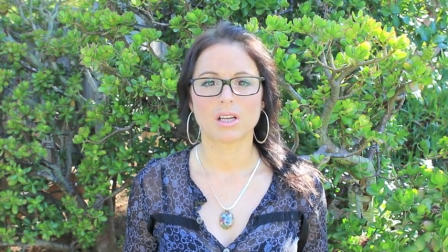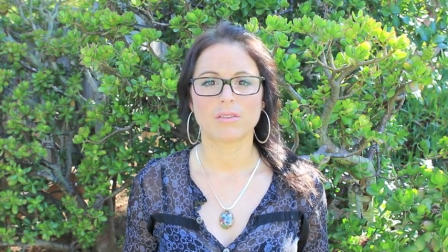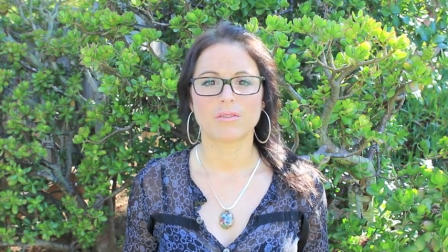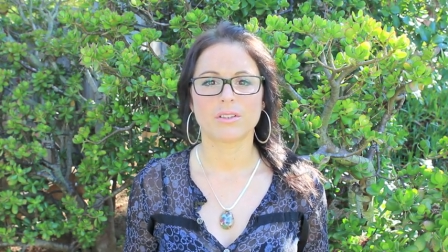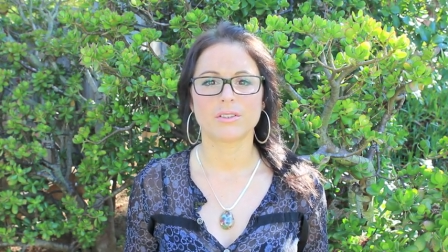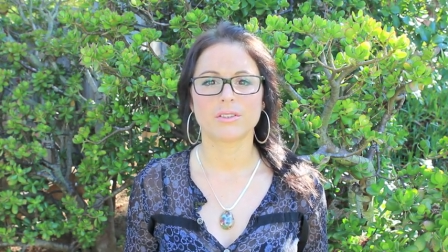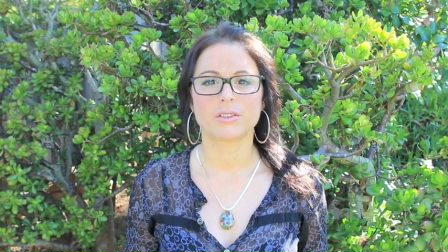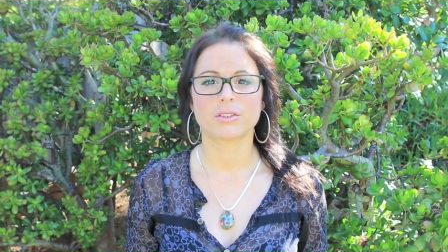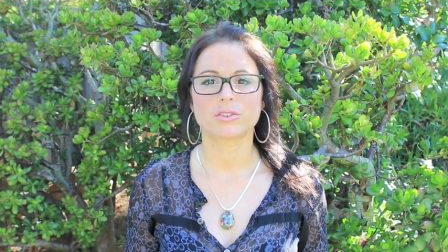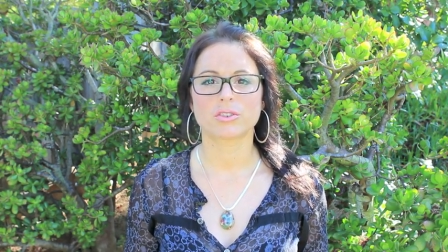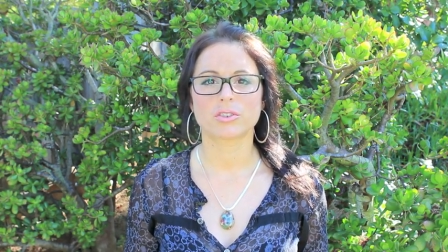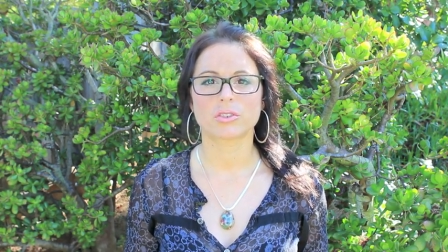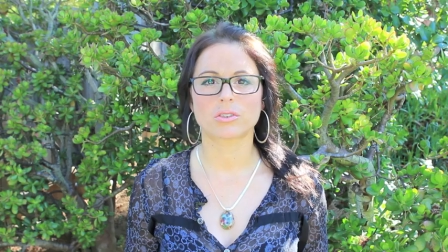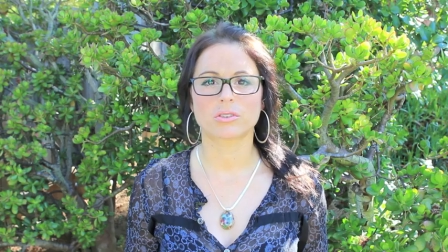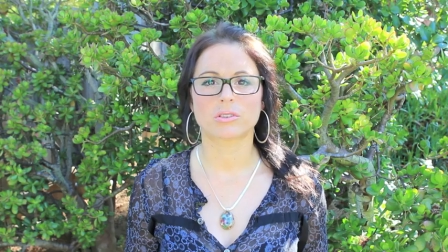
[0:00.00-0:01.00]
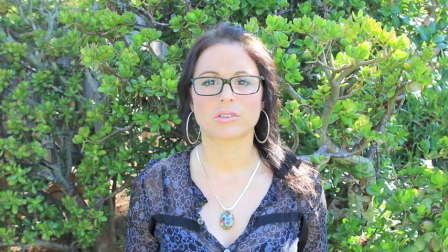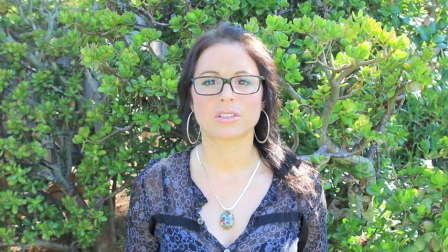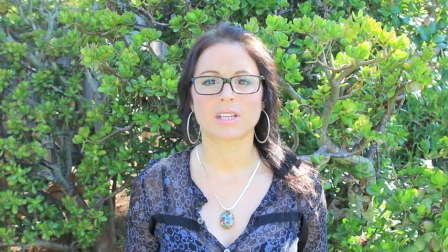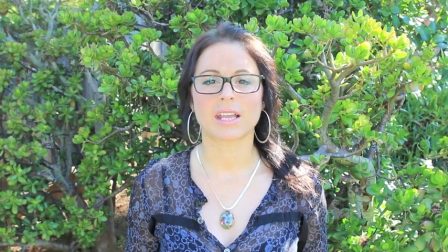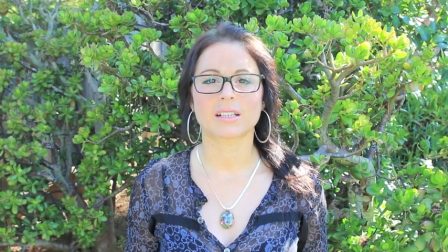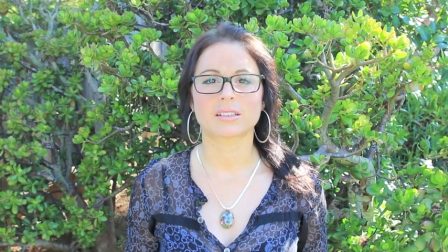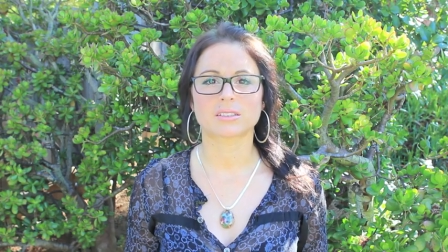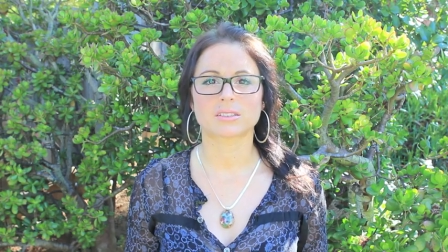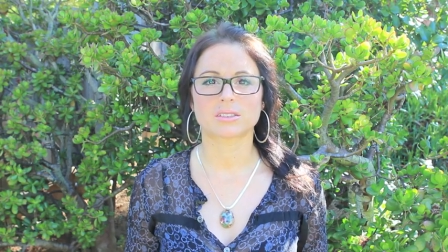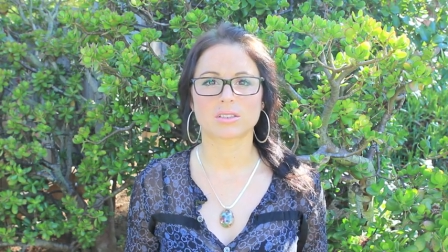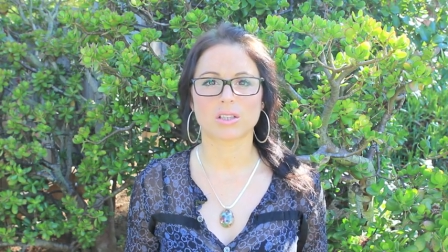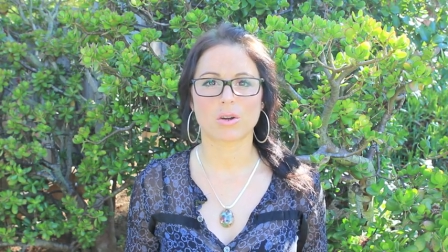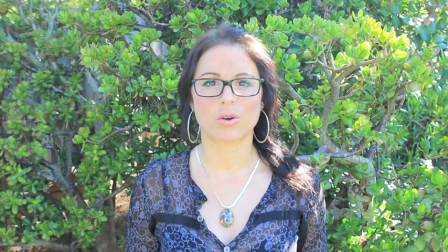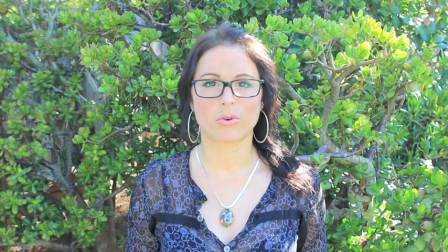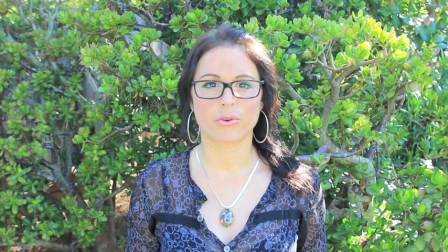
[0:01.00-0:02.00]
When you're sure they are
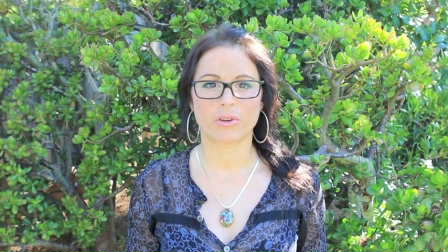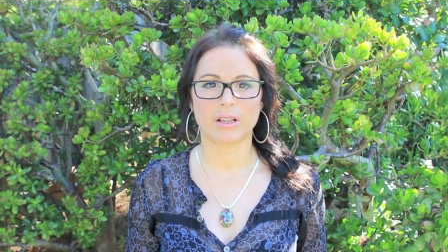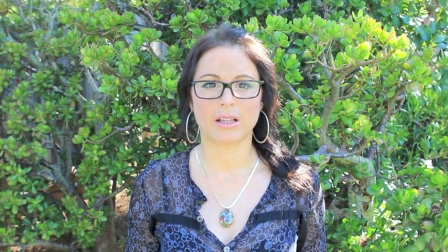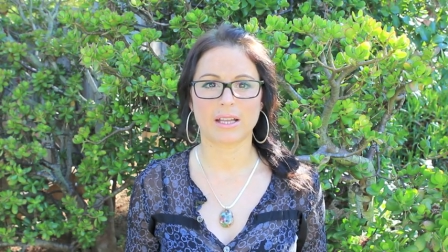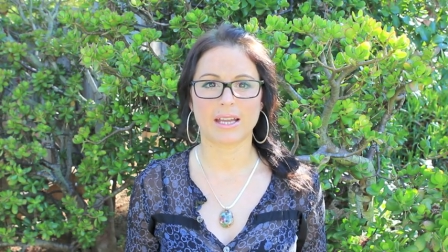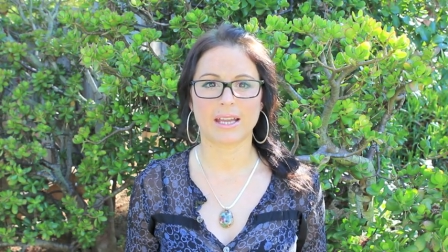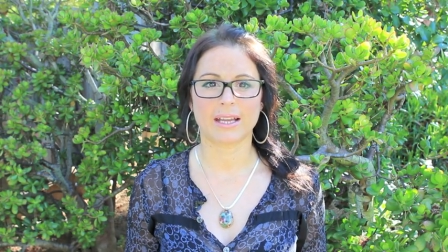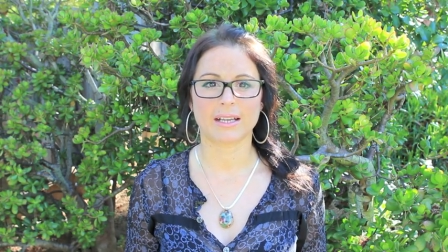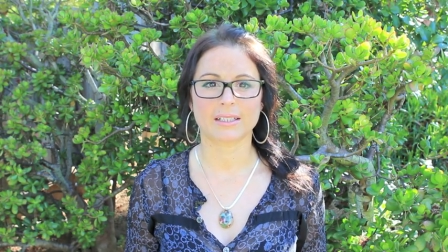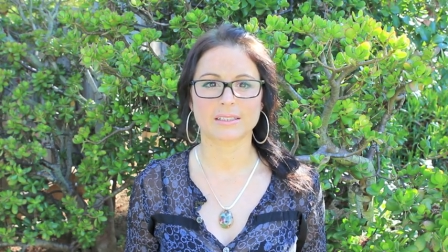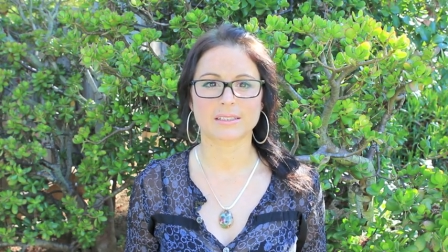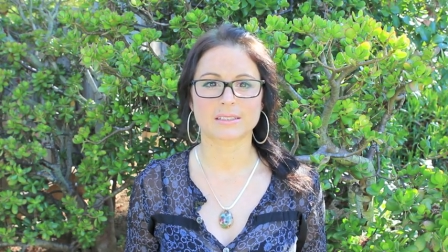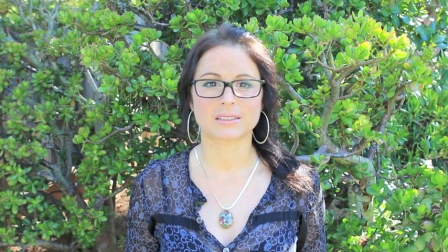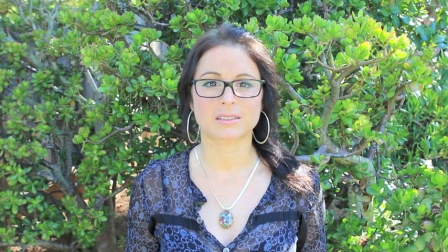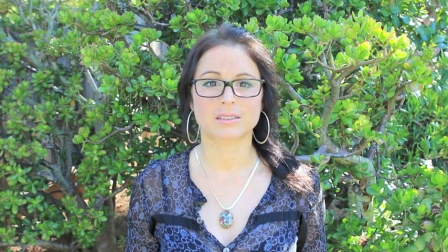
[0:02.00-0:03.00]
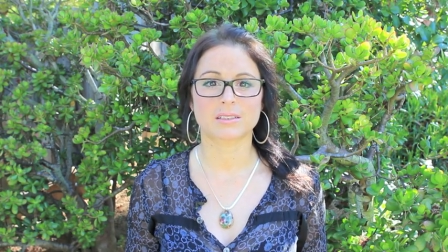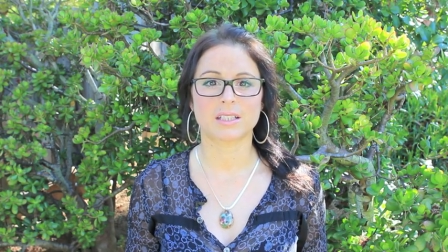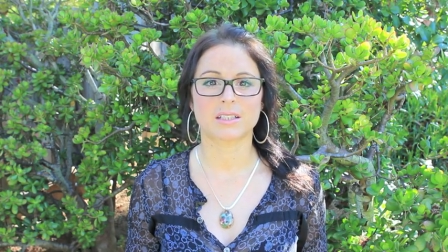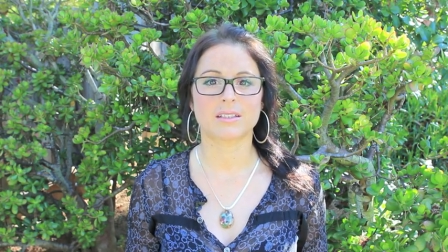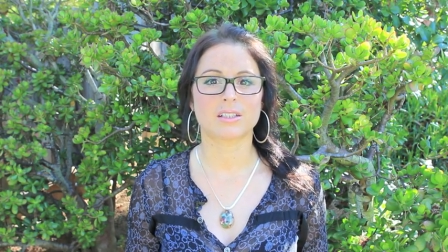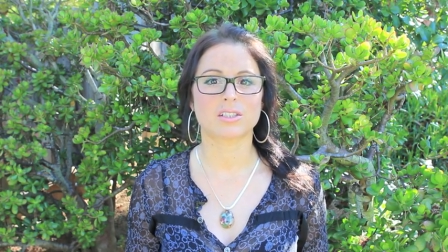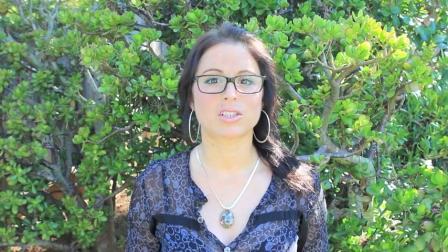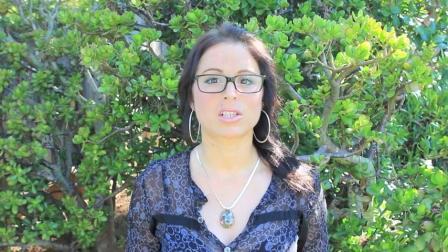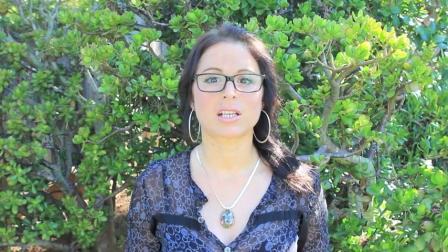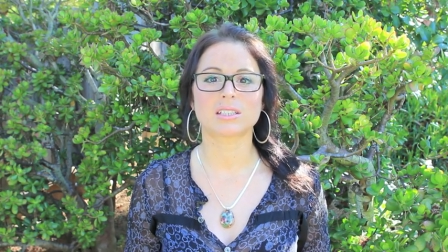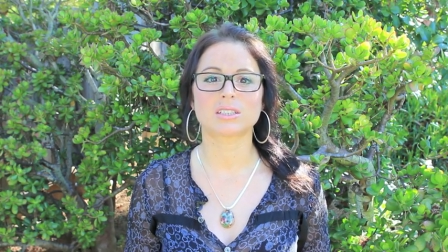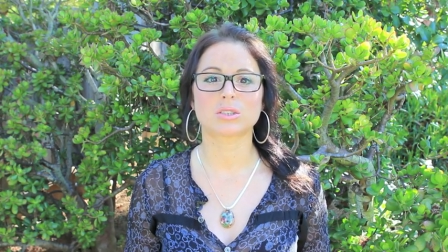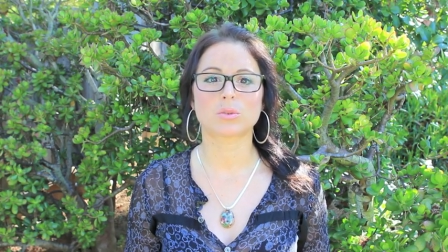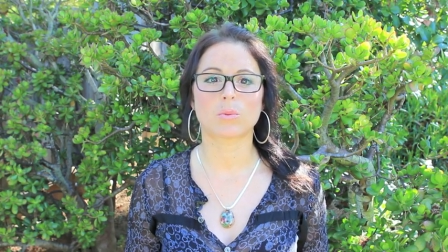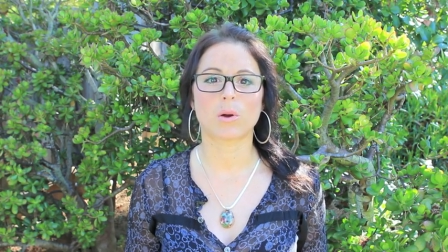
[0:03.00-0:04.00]
so relaxed that they
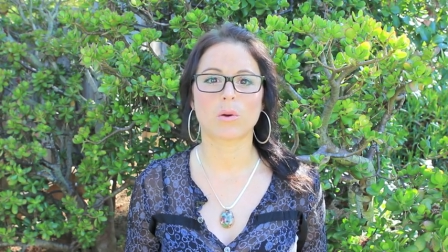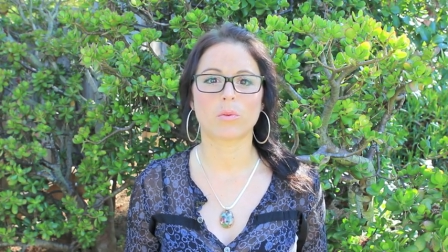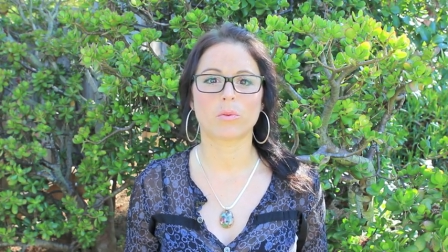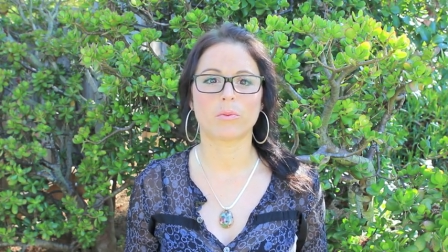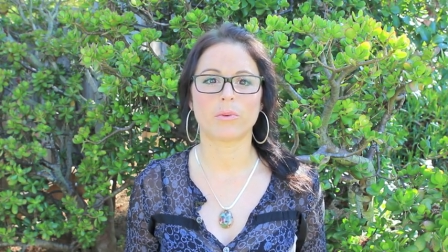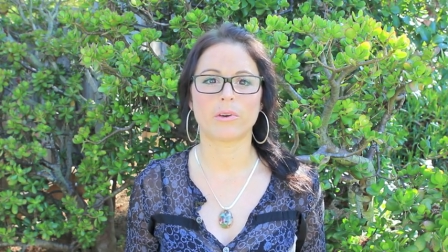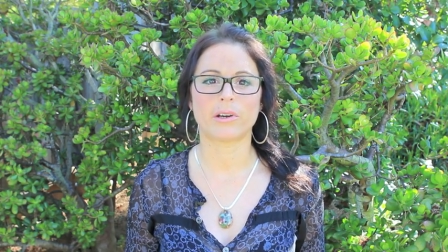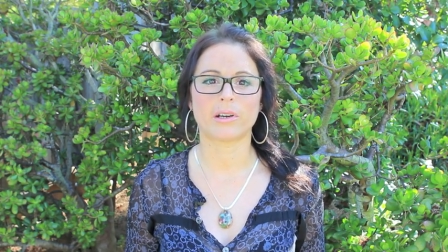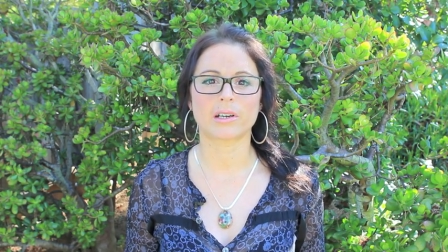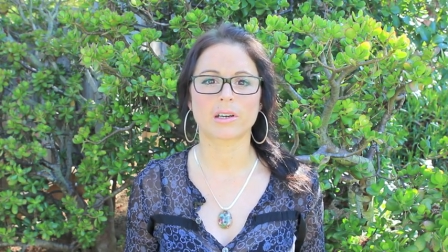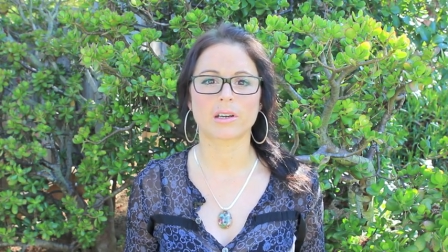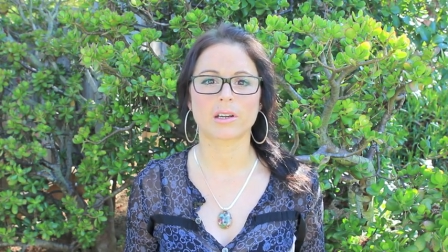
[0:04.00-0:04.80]
just won't work,